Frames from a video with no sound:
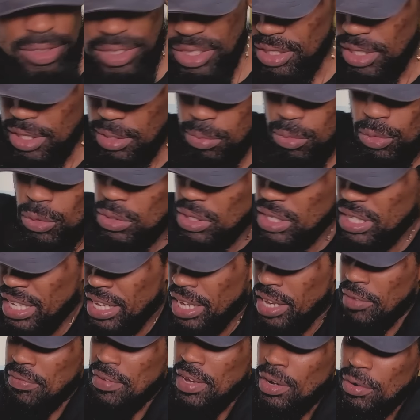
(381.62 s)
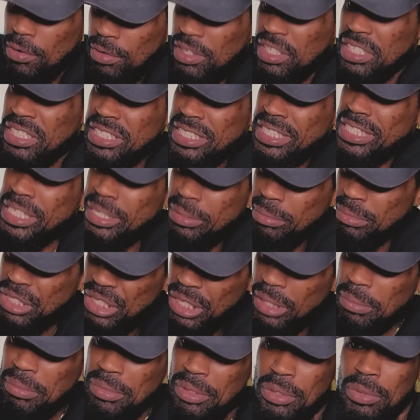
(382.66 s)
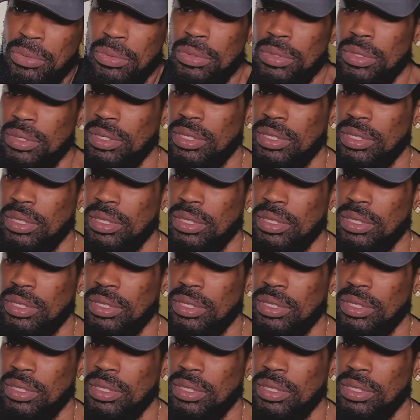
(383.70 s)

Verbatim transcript: He more than they have on the same shop now.